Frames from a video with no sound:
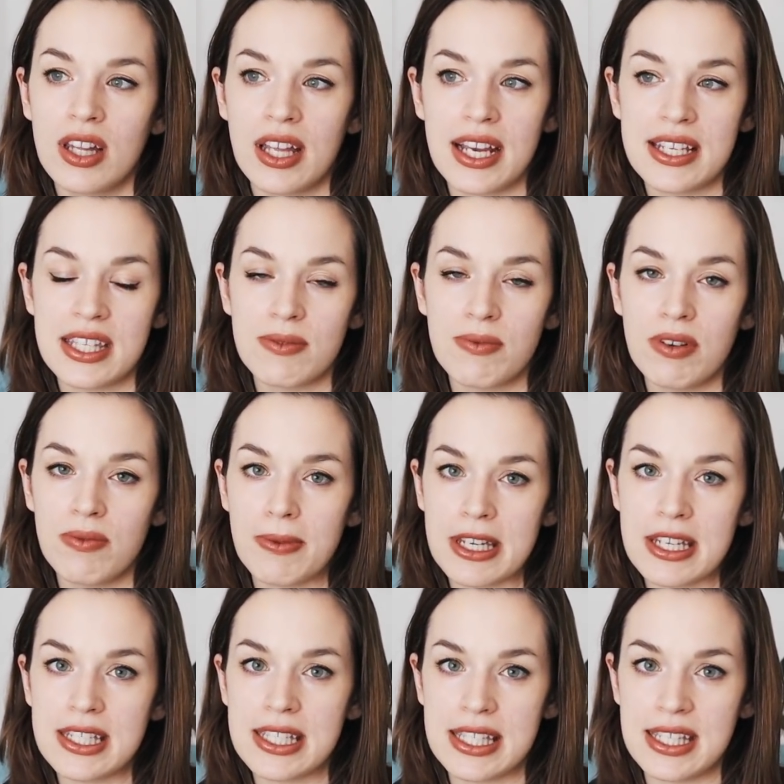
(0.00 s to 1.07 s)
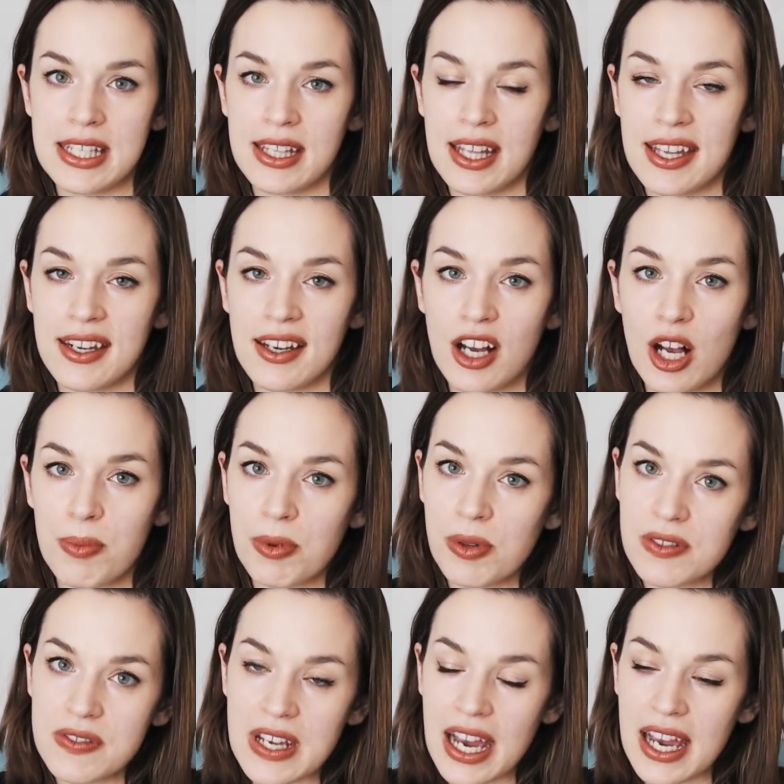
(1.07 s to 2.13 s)
Like I said, we've been to Disneyland a
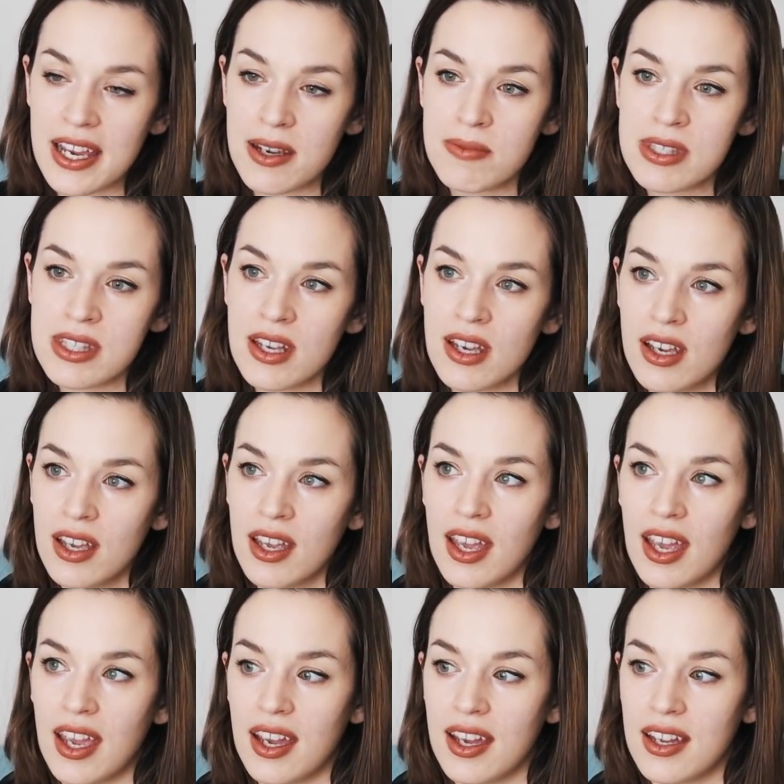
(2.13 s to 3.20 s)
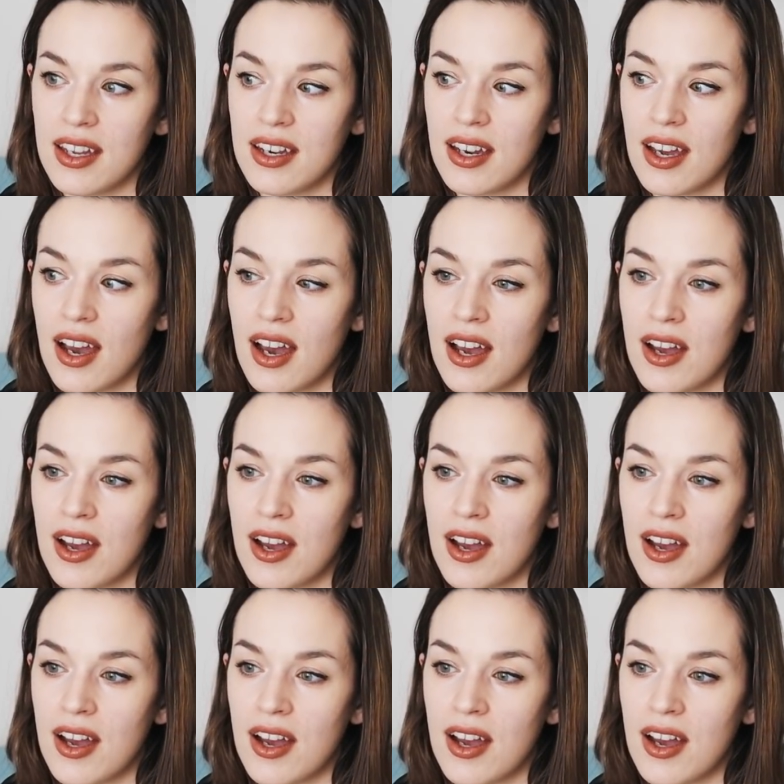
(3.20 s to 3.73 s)
couple of times, and